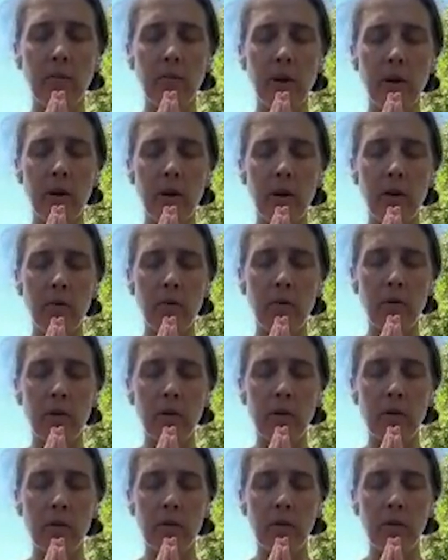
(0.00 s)
spread
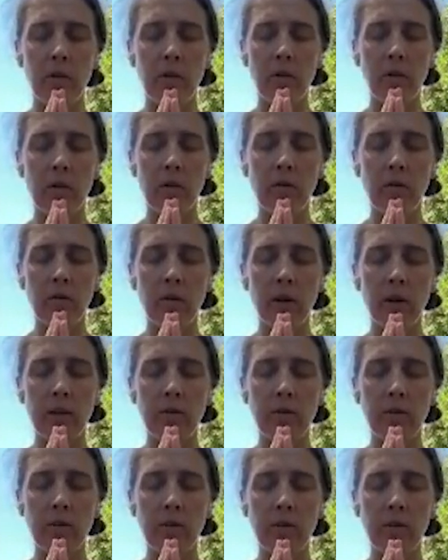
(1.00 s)
outwards in all
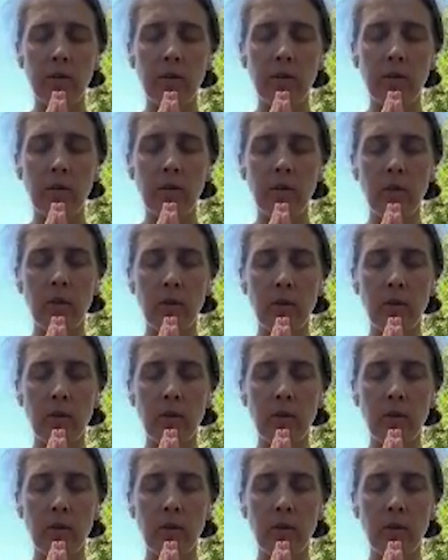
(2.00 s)
directions